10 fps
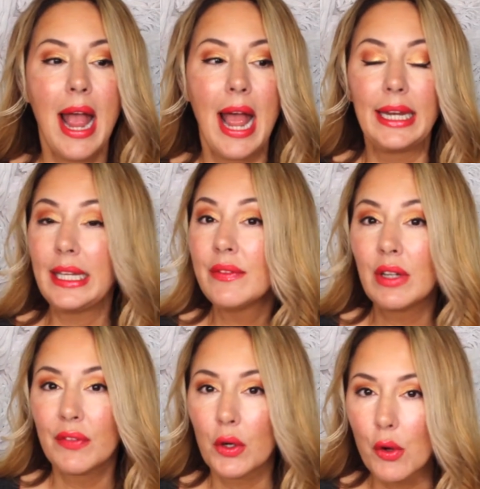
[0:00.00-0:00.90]
And even
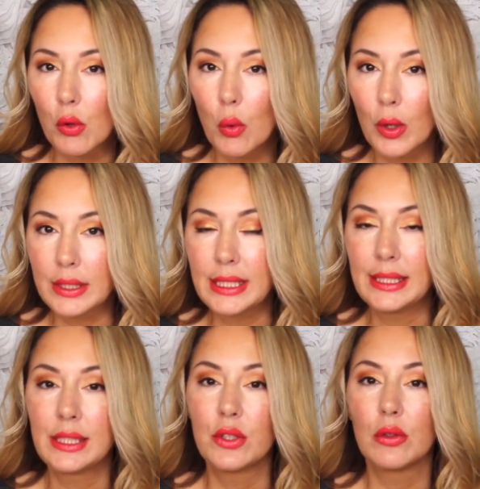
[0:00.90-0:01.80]
if there are no
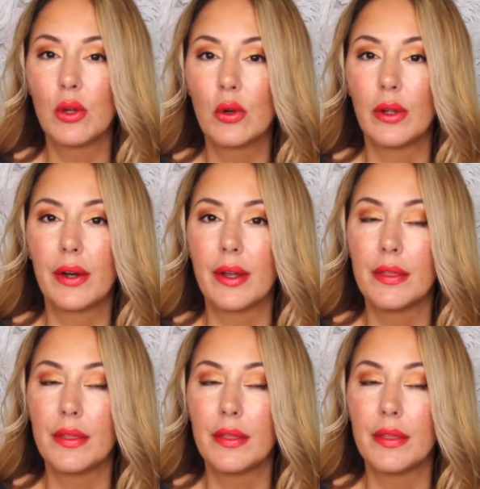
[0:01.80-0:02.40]
quarantines in your local area,